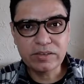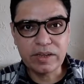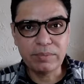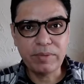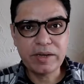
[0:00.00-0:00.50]

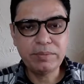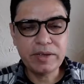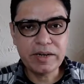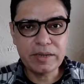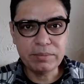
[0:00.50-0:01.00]
There might be
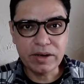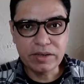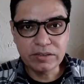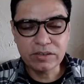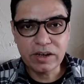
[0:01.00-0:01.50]
edema
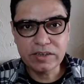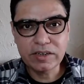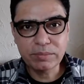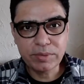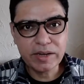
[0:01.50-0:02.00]
inside in
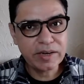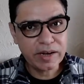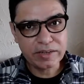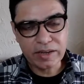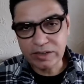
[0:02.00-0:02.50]
the brain,
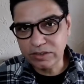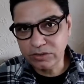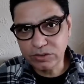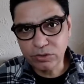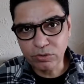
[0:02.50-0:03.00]
and then
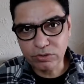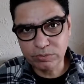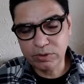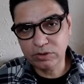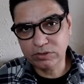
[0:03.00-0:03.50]
these neurons,
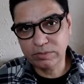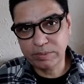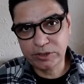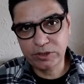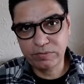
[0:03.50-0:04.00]
because of the
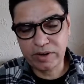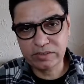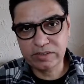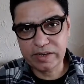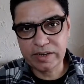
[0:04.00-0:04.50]
pressure
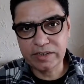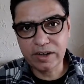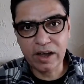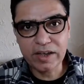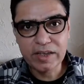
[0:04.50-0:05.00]
effects, they can
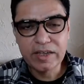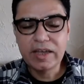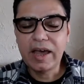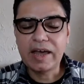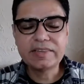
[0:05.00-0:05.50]
die,
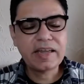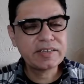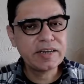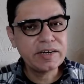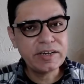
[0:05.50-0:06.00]
and that
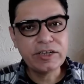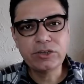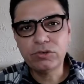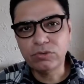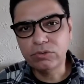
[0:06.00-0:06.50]
can
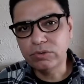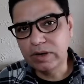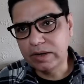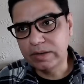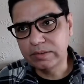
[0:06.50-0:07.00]
lead
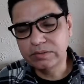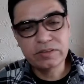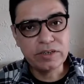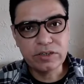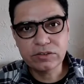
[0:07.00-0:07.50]
to
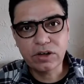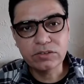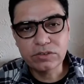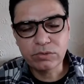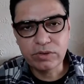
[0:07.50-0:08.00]
serious
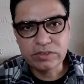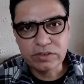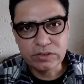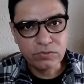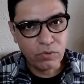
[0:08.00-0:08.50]

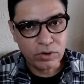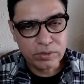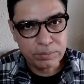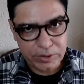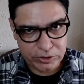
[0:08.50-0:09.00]
consequences for the
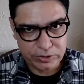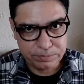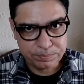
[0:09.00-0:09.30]
patient.